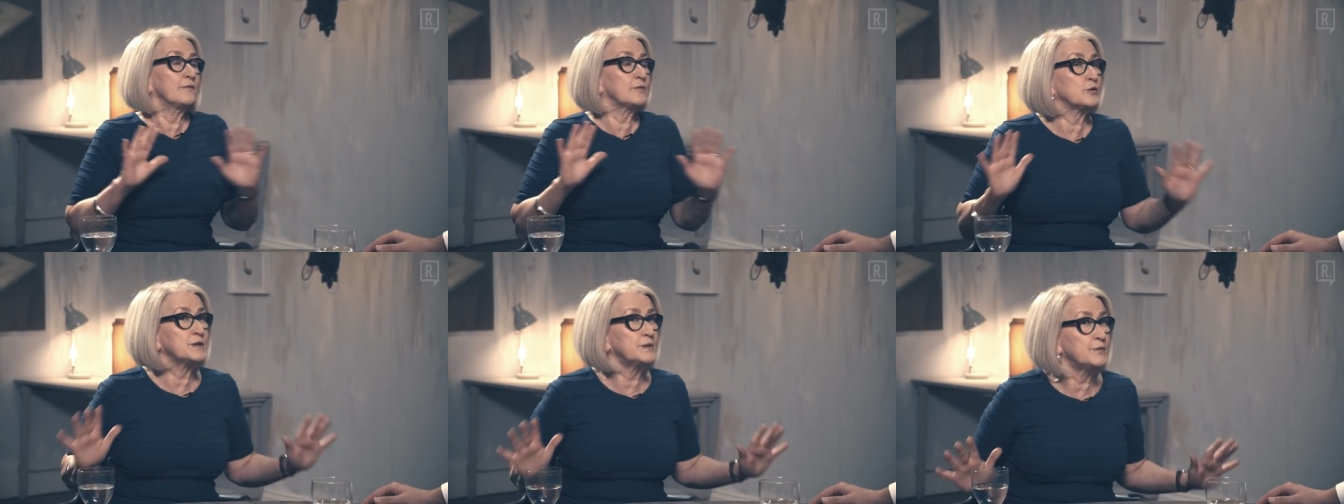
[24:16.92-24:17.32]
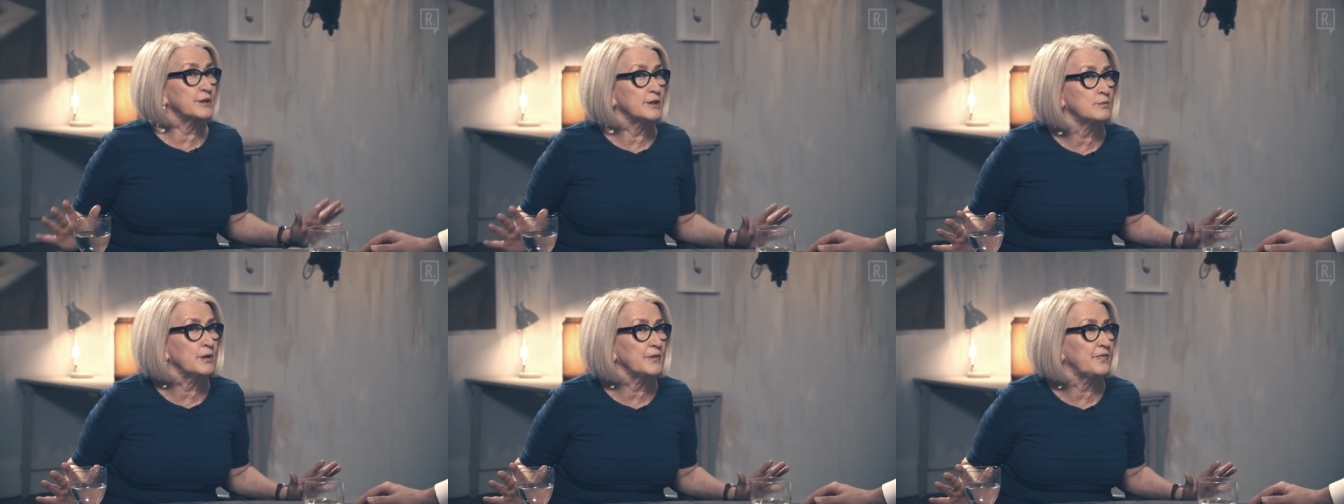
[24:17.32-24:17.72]
Of course, if you
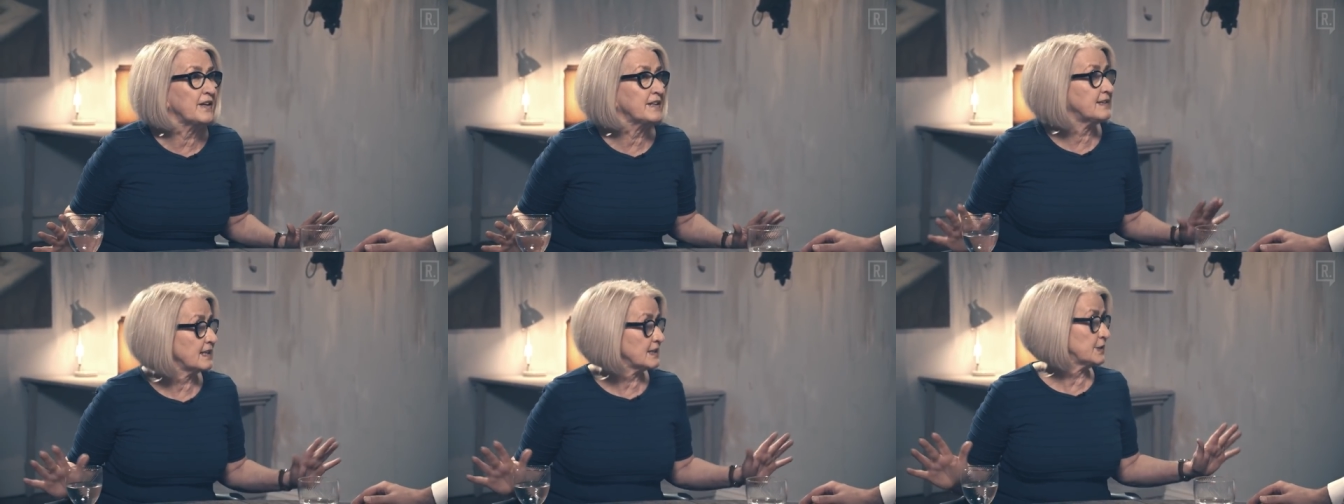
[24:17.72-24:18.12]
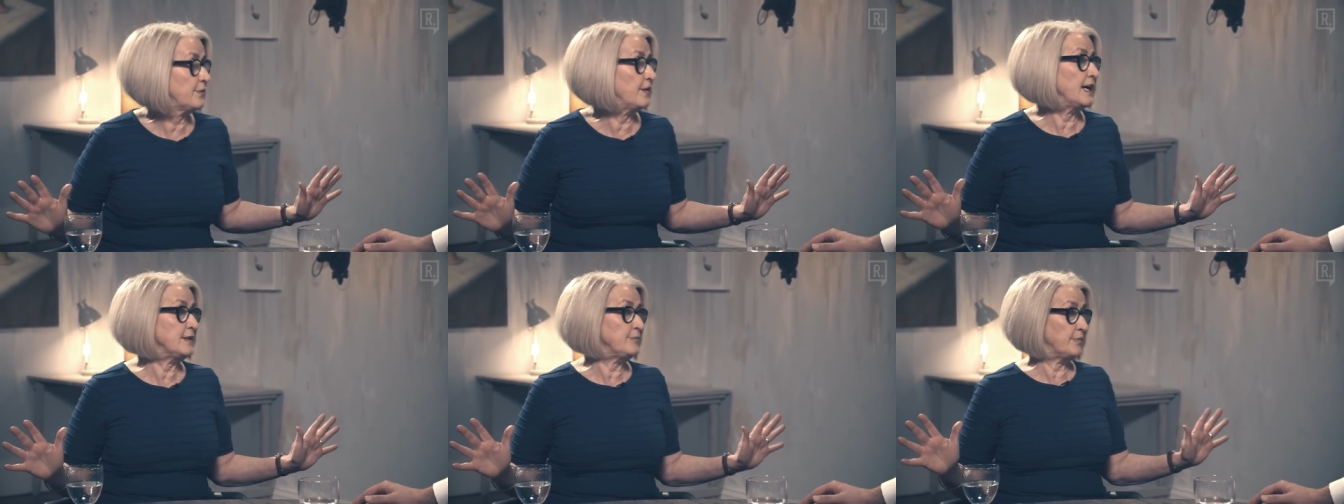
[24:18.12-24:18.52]
don't want that, that's
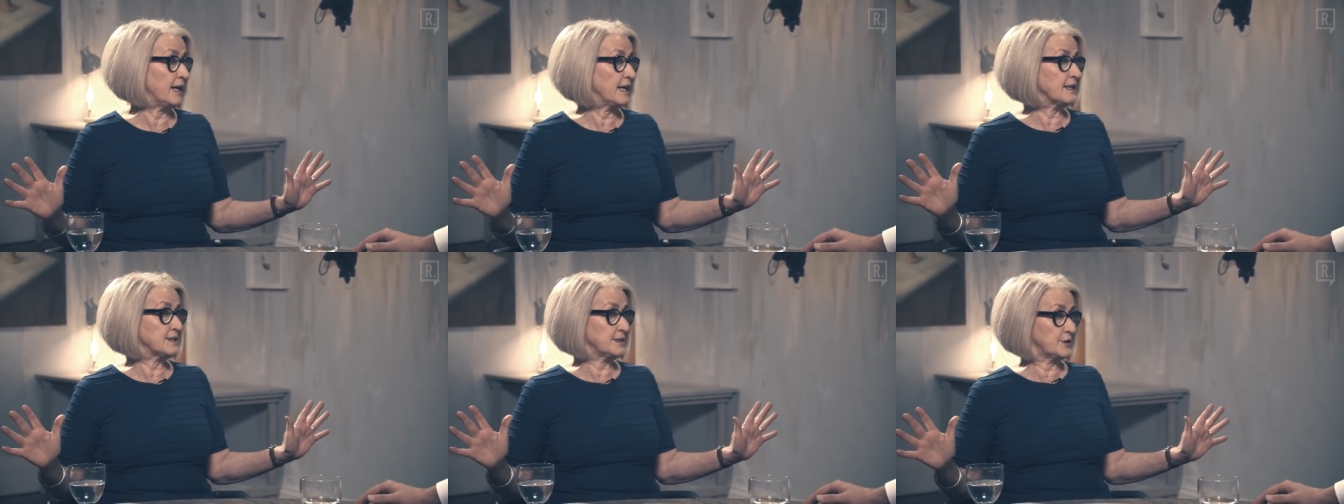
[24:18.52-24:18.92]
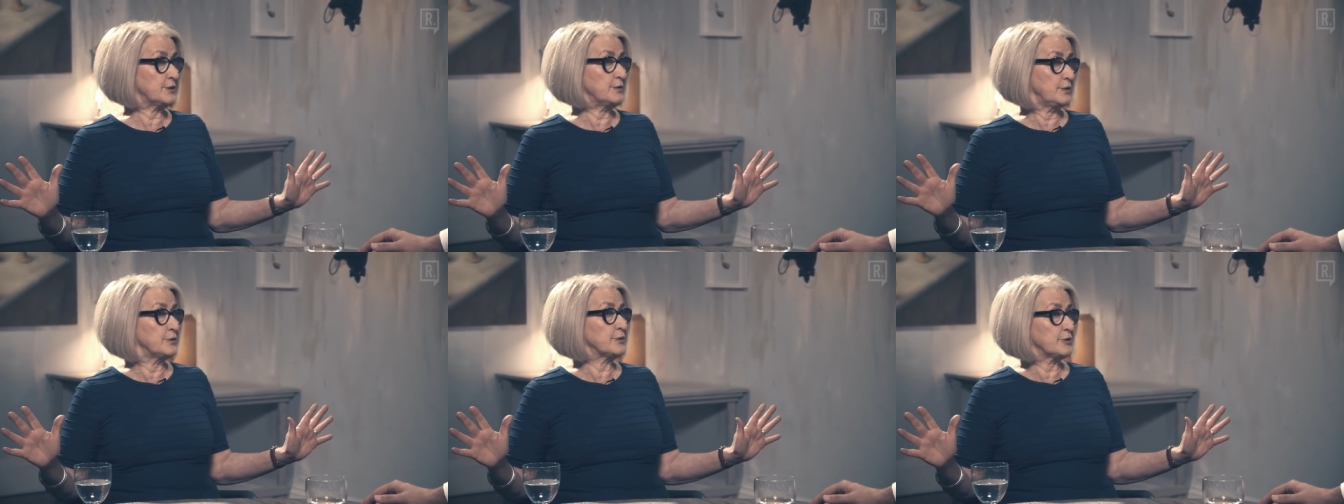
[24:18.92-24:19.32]
fine by us
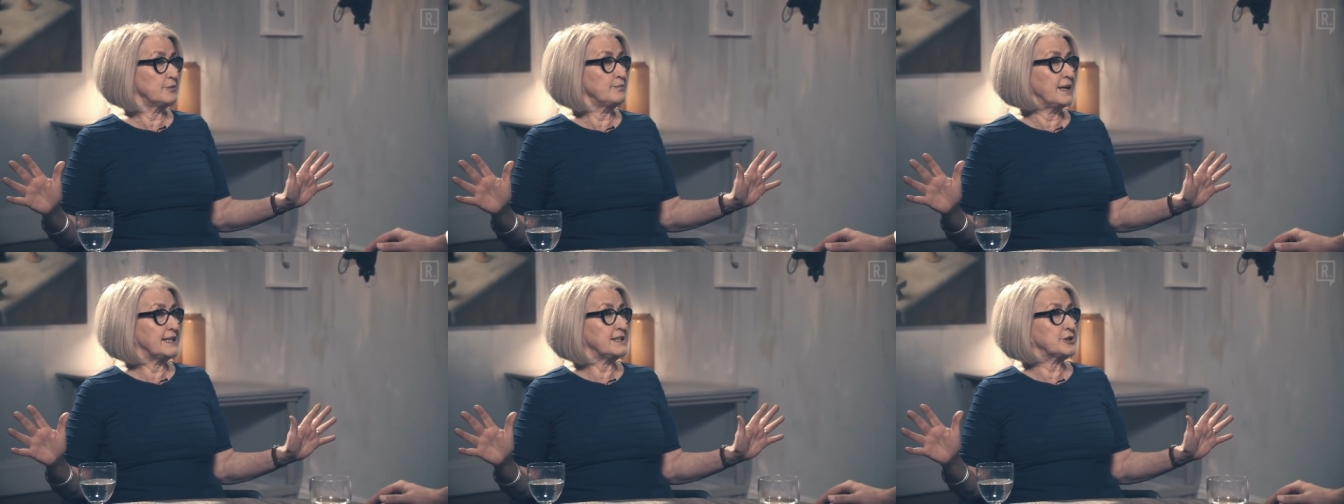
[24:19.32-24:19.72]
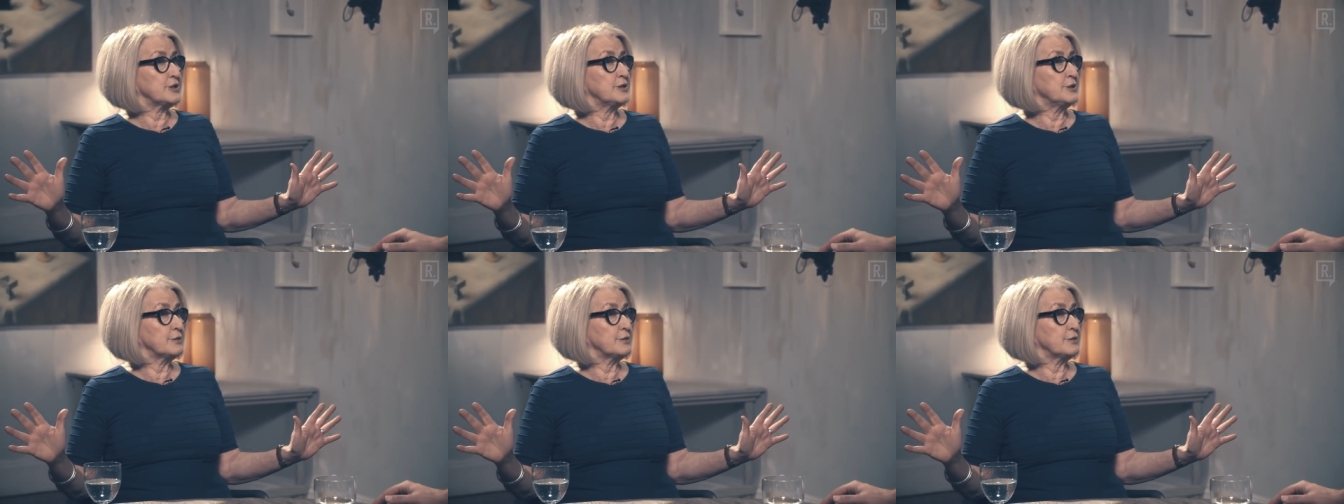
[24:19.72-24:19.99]
too. You could manage on